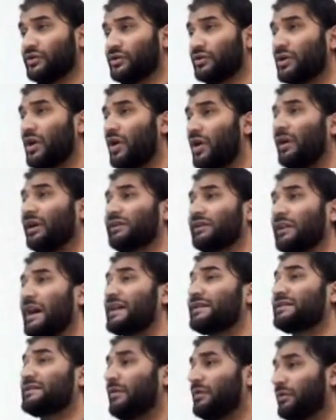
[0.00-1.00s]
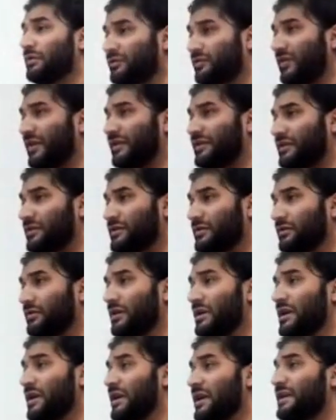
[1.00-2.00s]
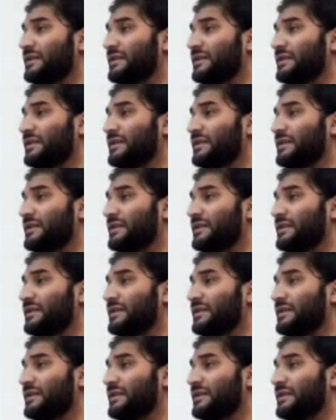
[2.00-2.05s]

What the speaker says: You know Allah is the one who created you.